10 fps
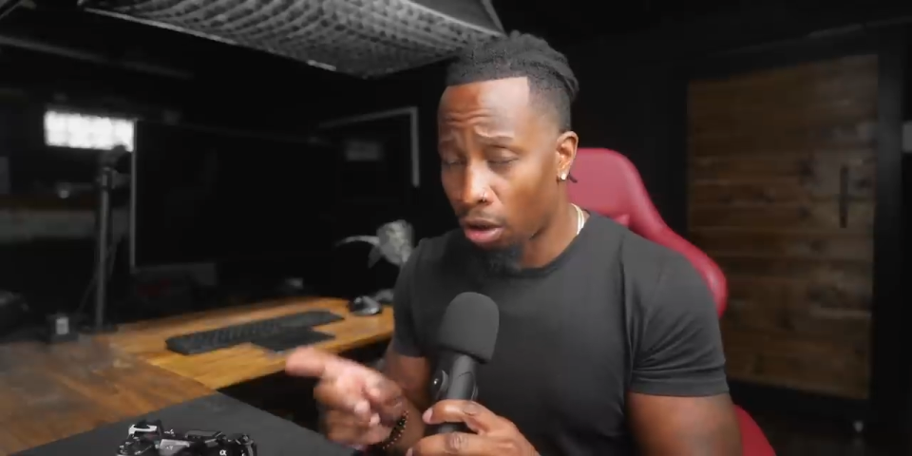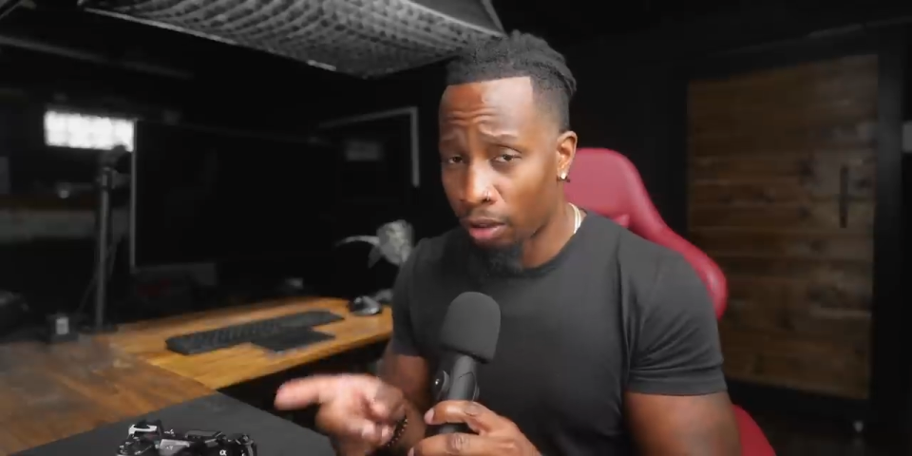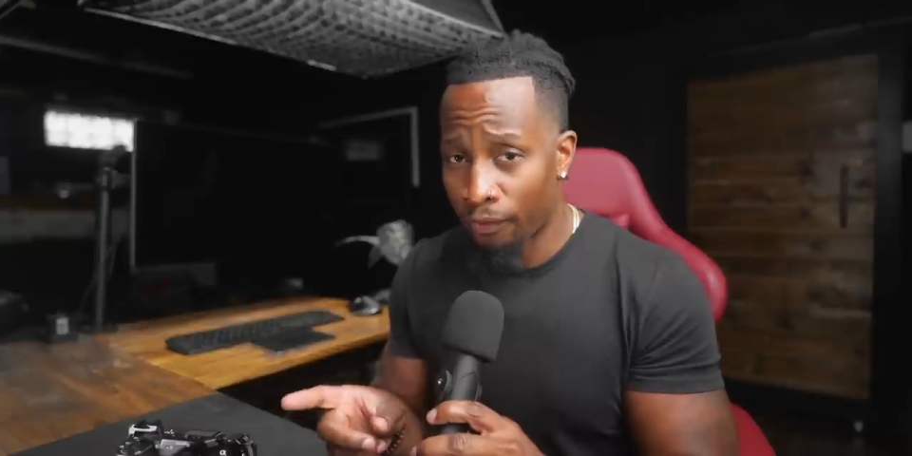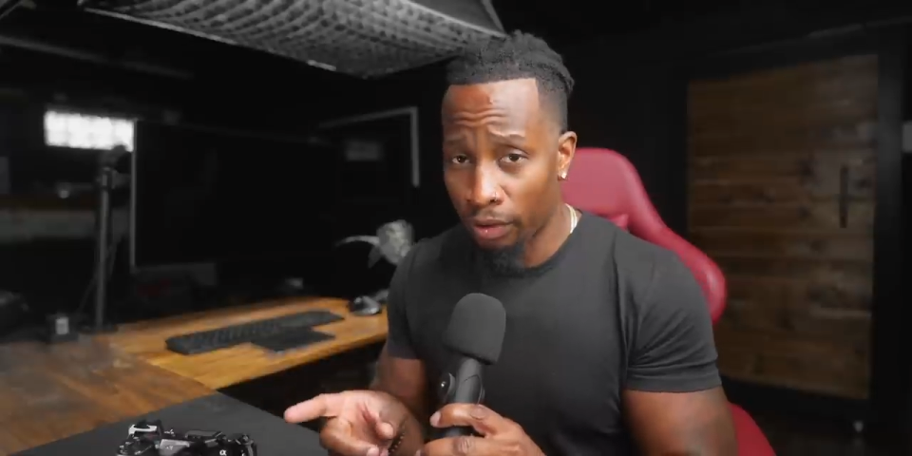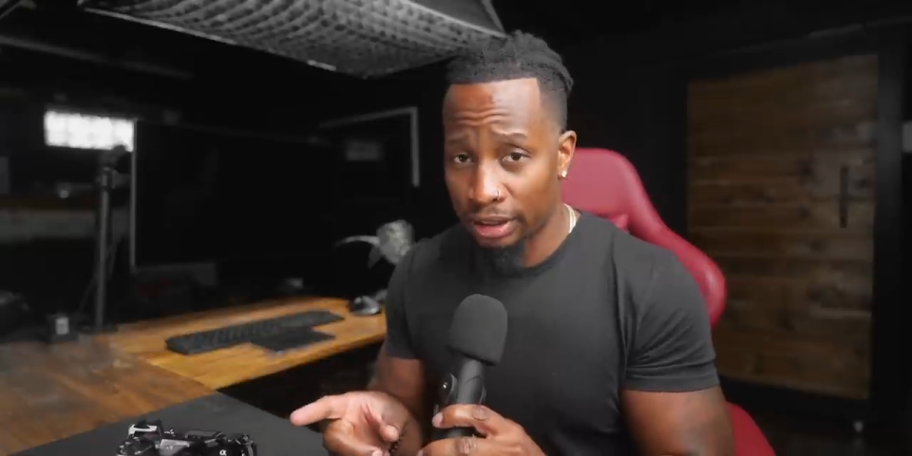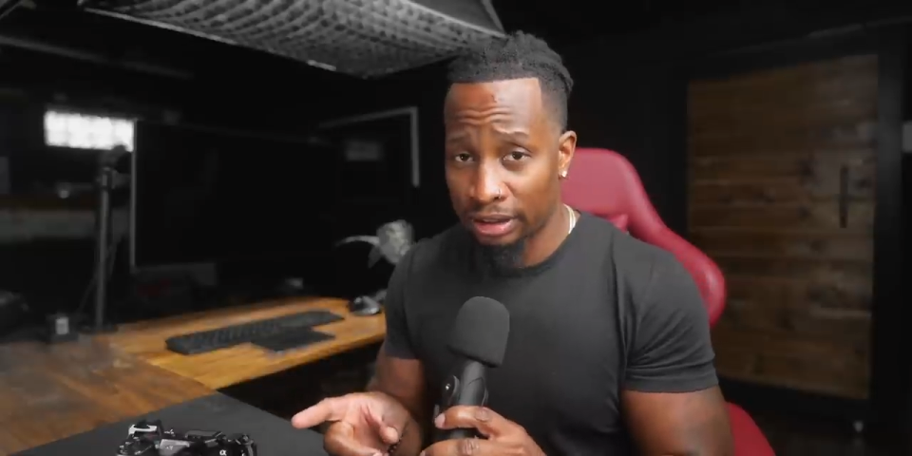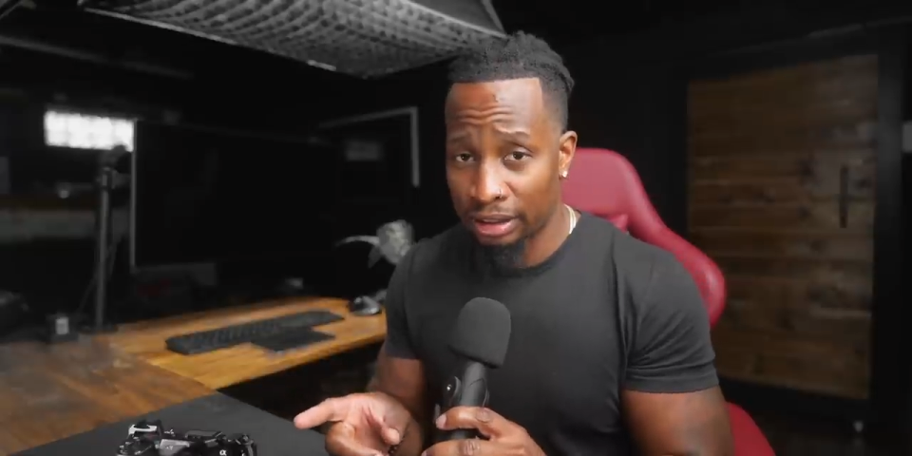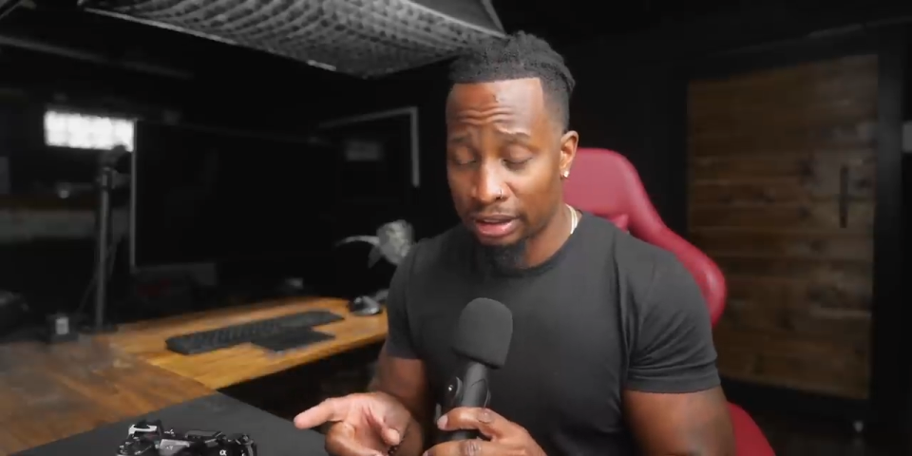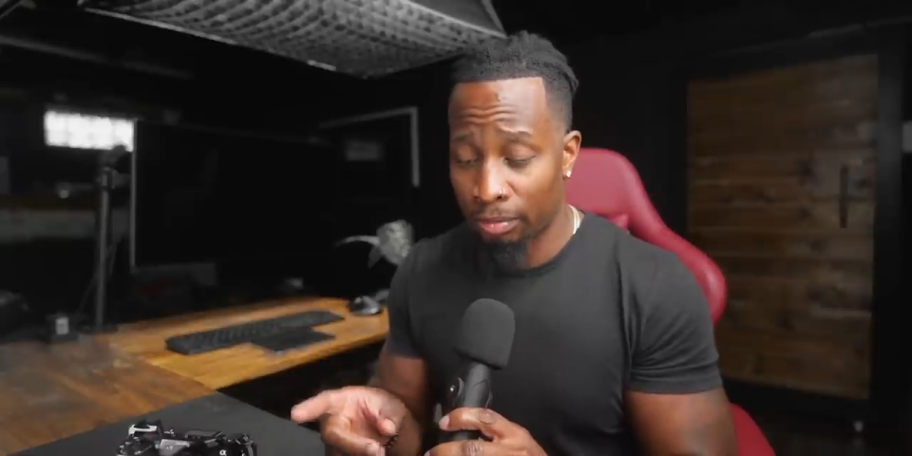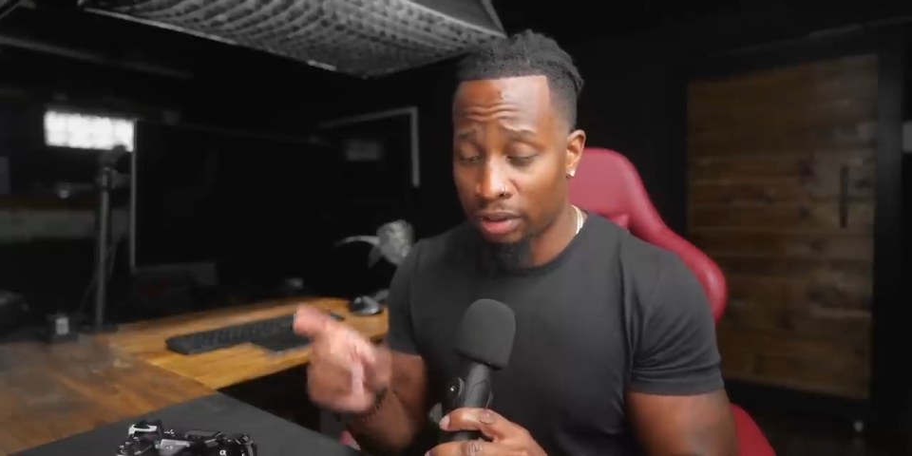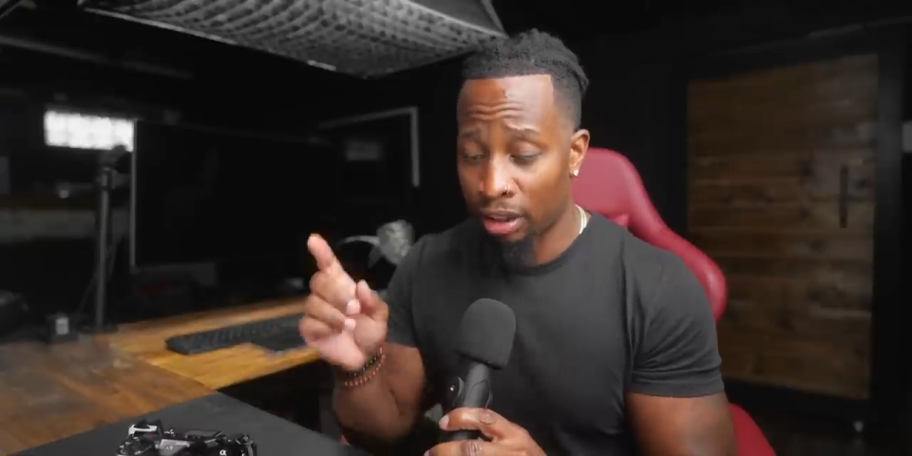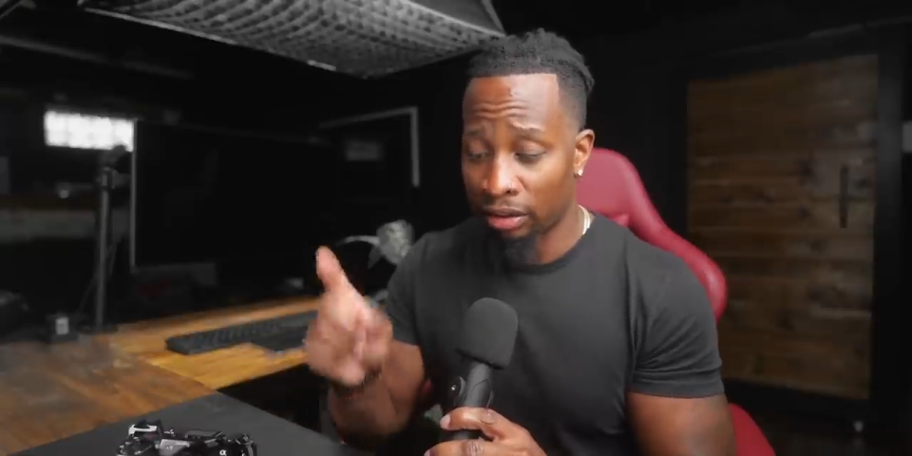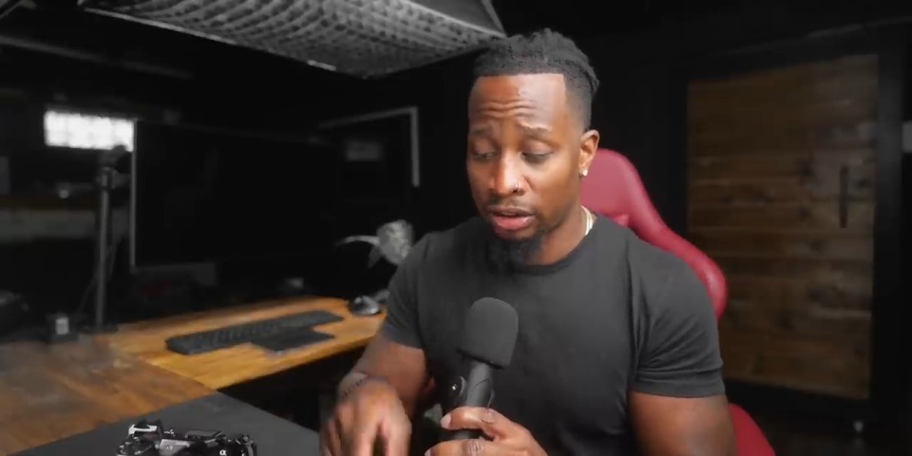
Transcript: autofocus system than the